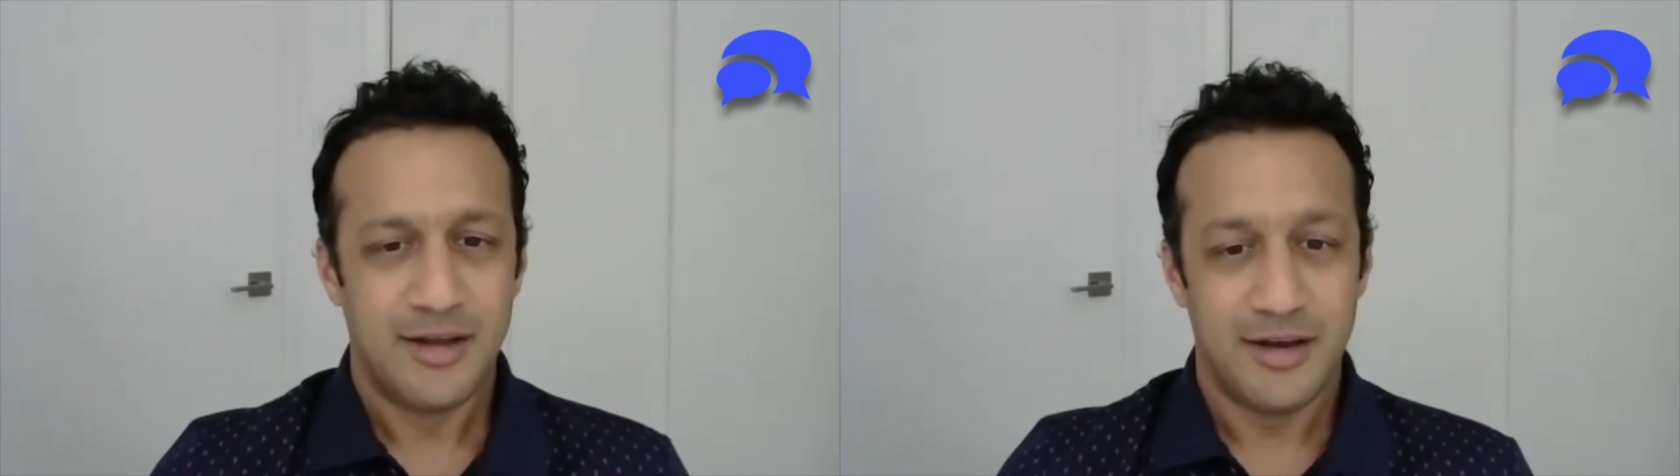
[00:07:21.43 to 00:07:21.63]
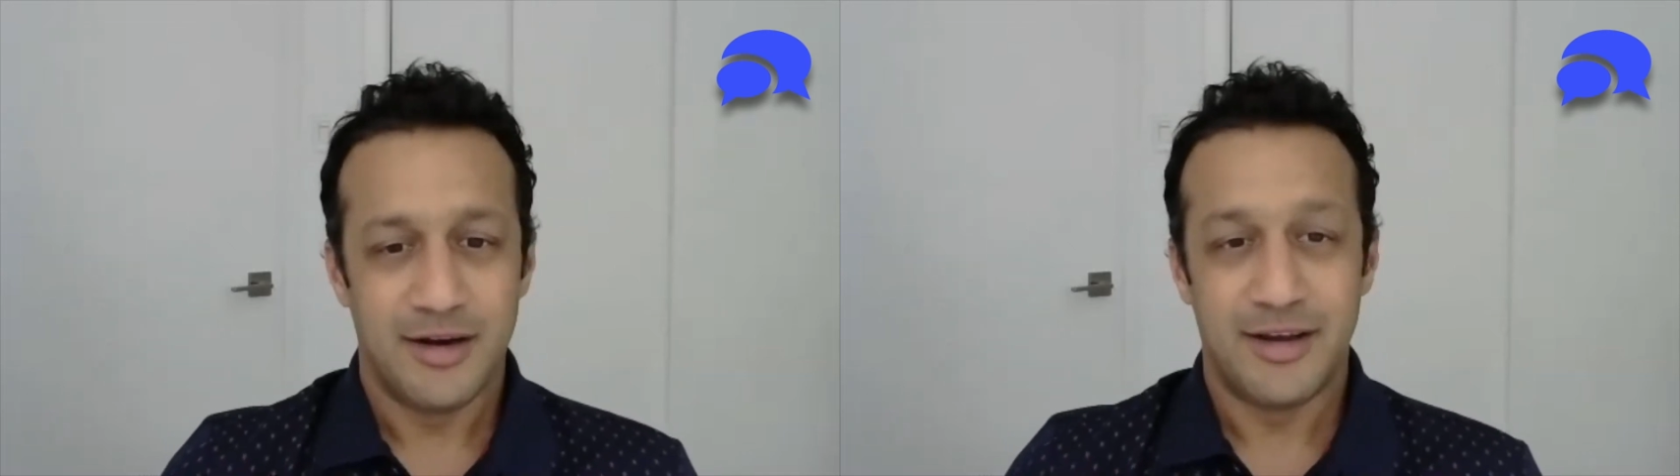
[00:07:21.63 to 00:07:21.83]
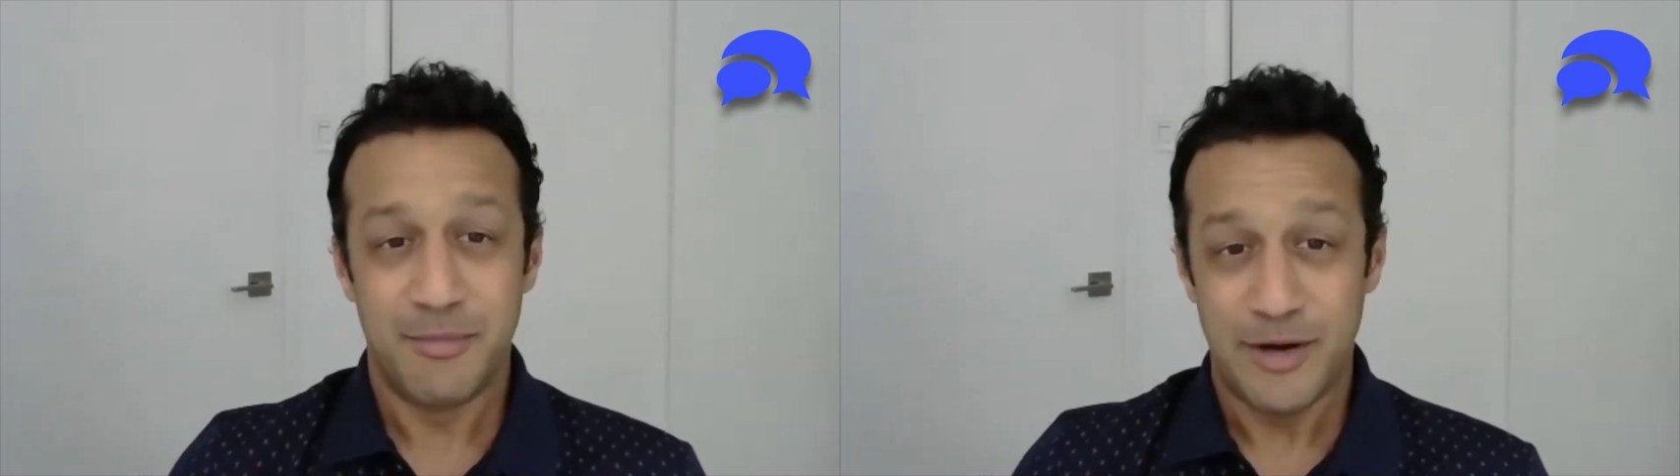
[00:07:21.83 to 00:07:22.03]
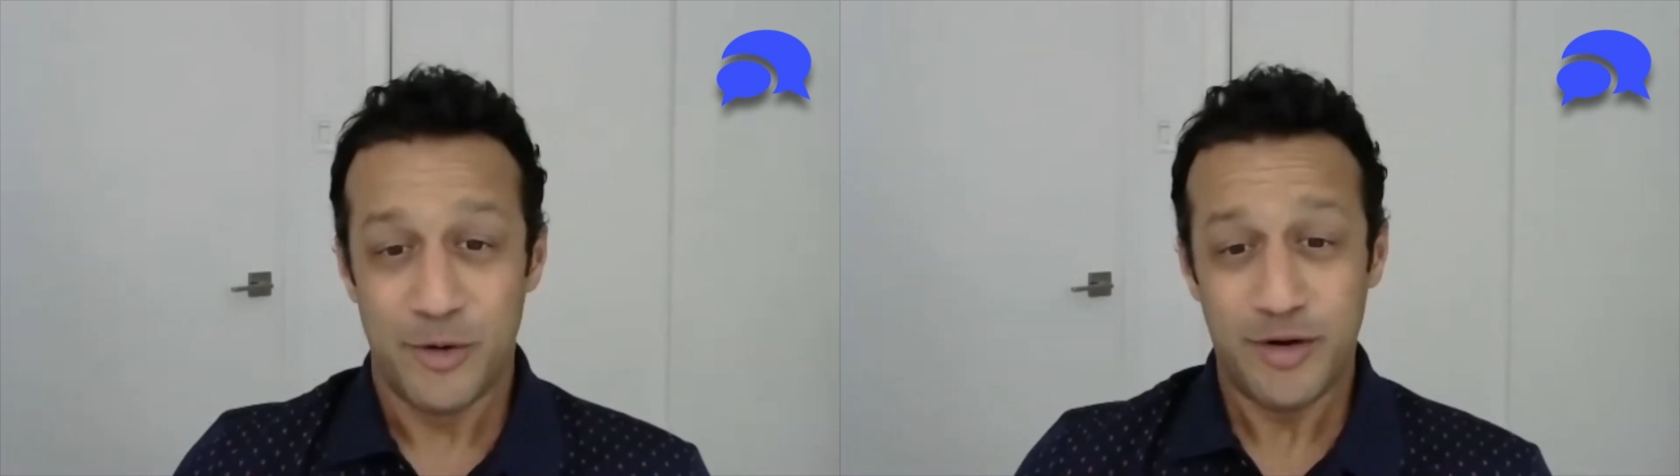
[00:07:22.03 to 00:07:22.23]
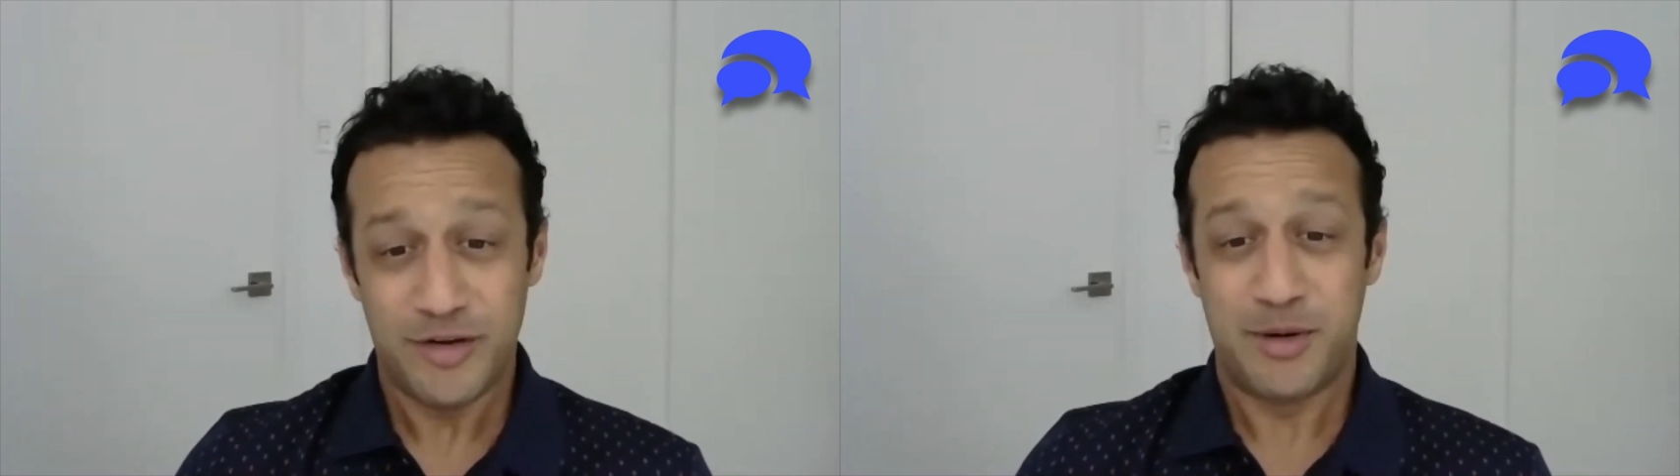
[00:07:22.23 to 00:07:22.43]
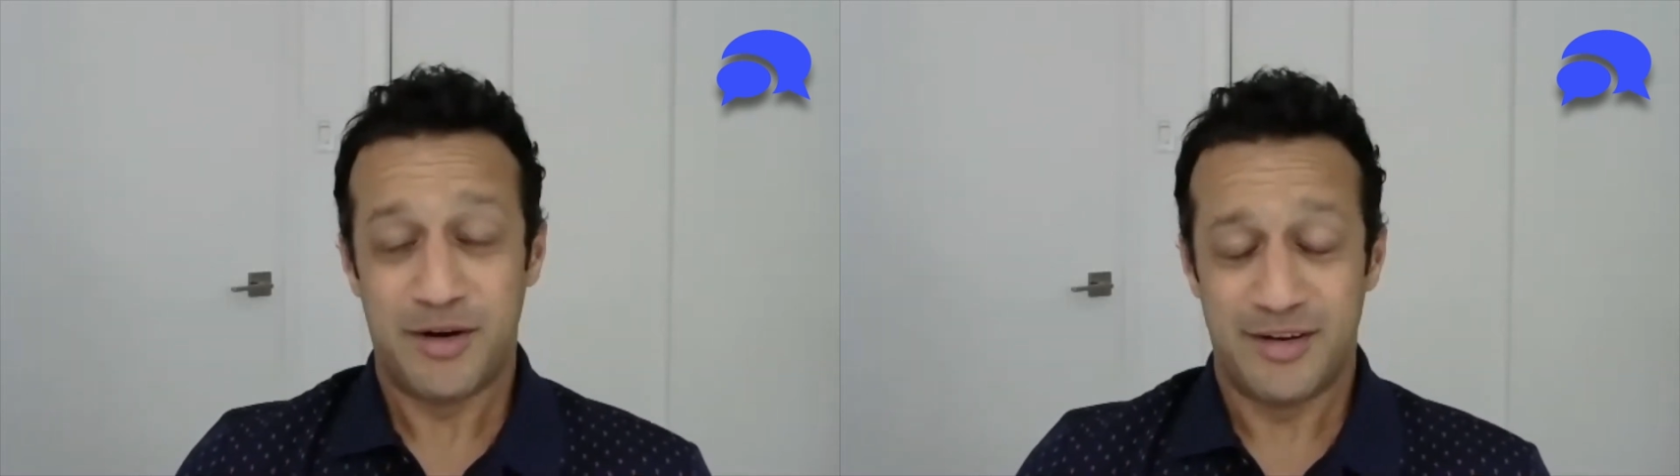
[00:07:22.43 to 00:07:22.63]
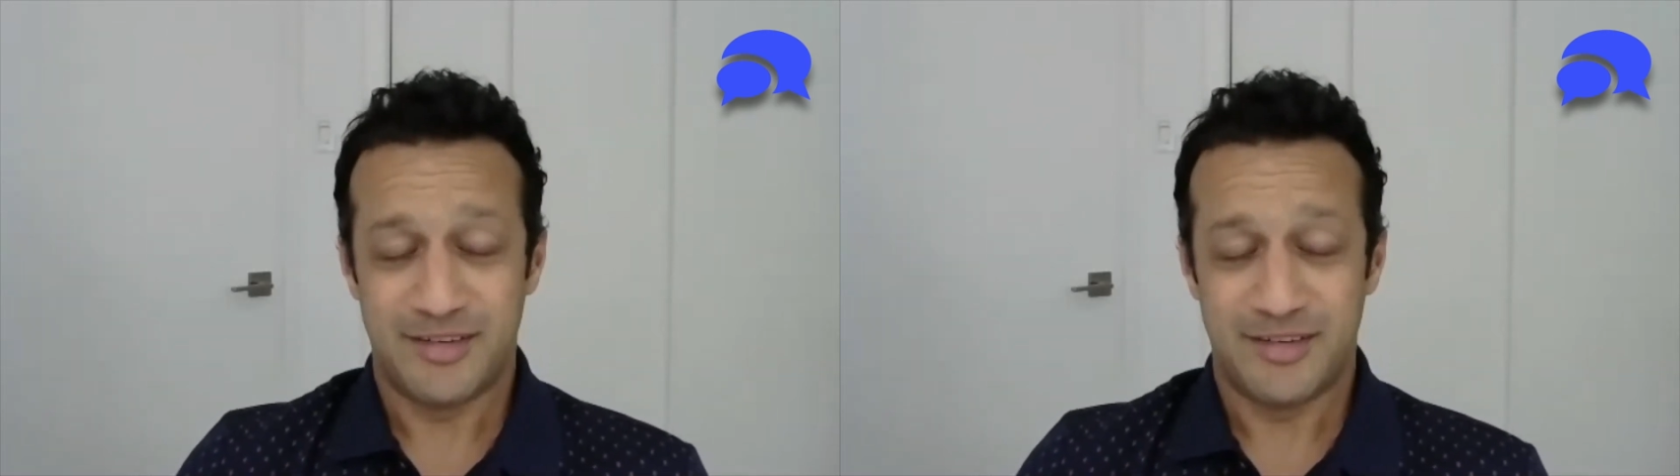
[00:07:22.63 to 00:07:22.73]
In my own experience,